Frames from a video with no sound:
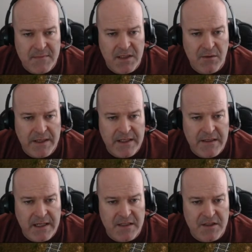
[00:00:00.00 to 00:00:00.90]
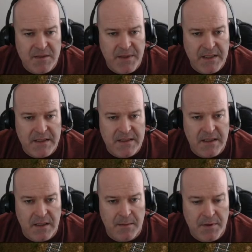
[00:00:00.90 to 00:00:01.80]
No, I think I can just pick this
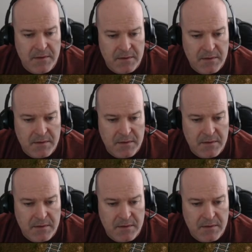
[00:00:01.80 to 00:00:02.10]
up.